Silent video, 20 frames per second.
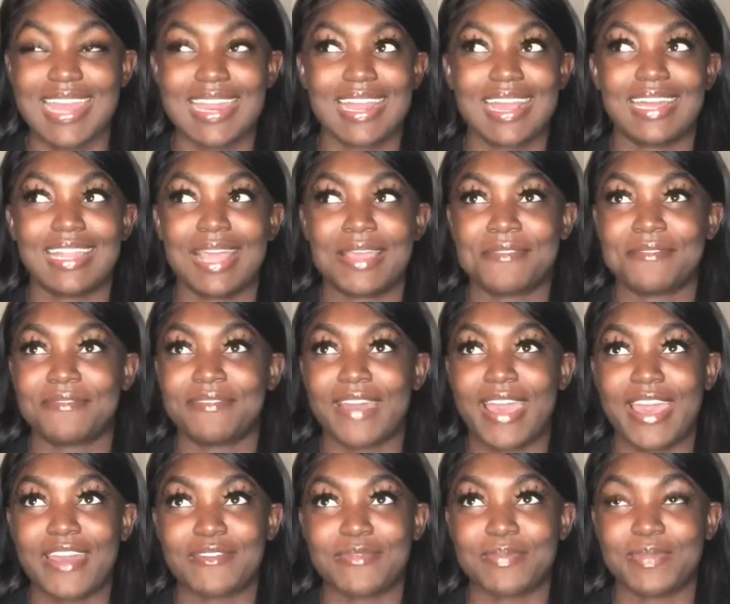and I got like
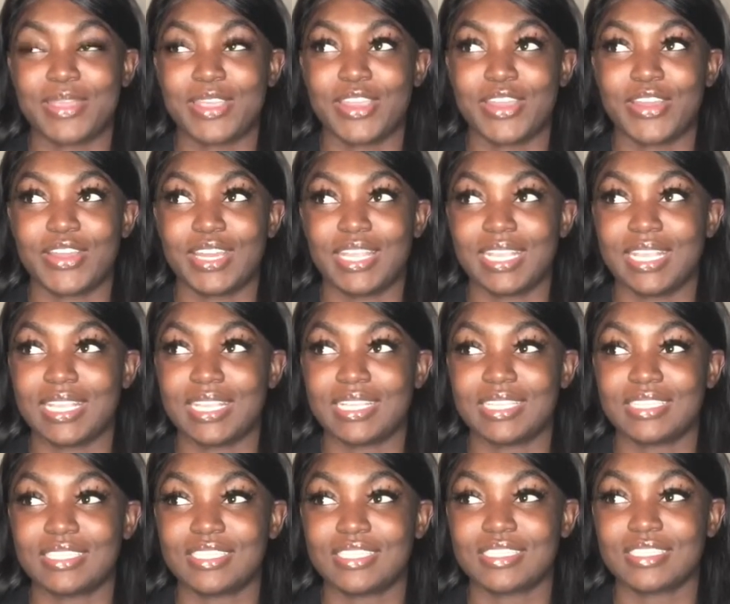five pair
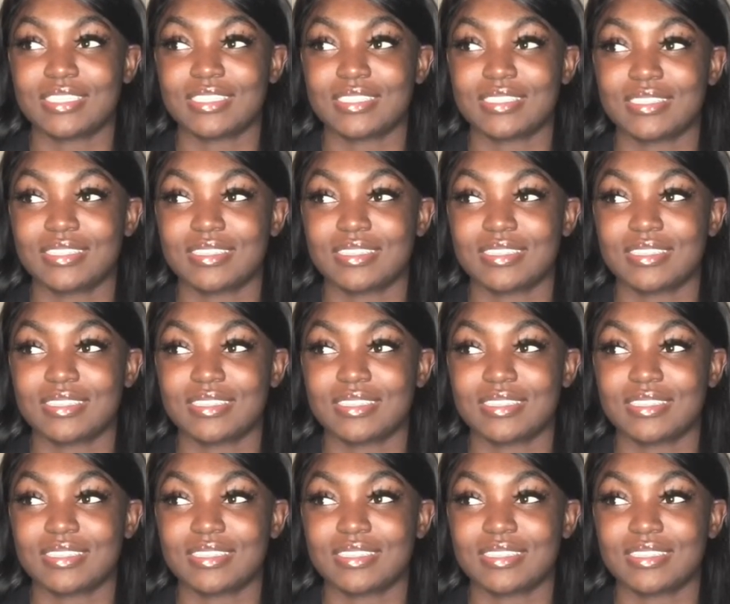each.